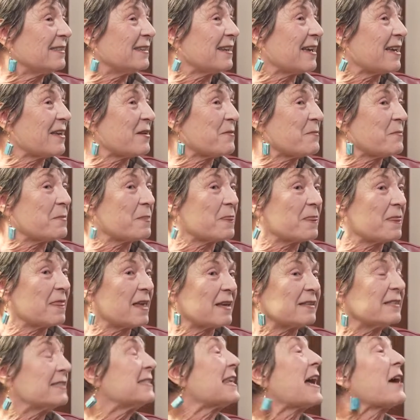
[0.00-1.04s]
a
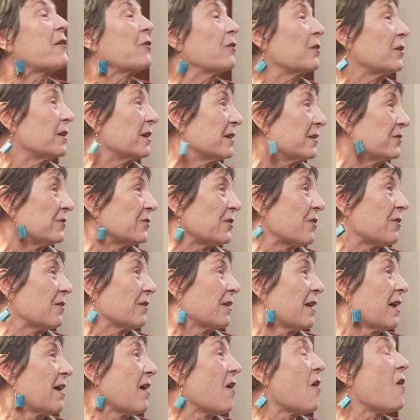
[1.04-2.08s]
sacrilege
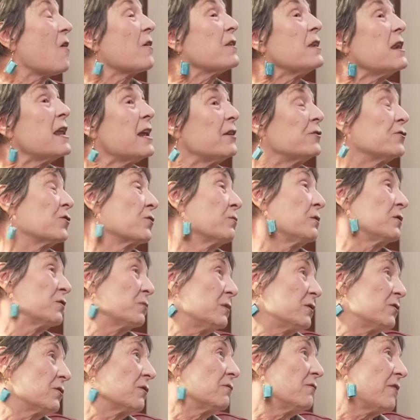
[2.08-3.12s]
on nature which
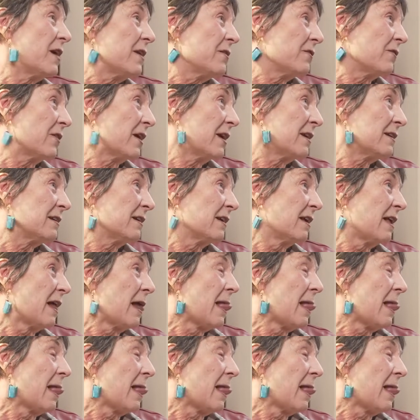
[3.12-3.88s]
we should venerate.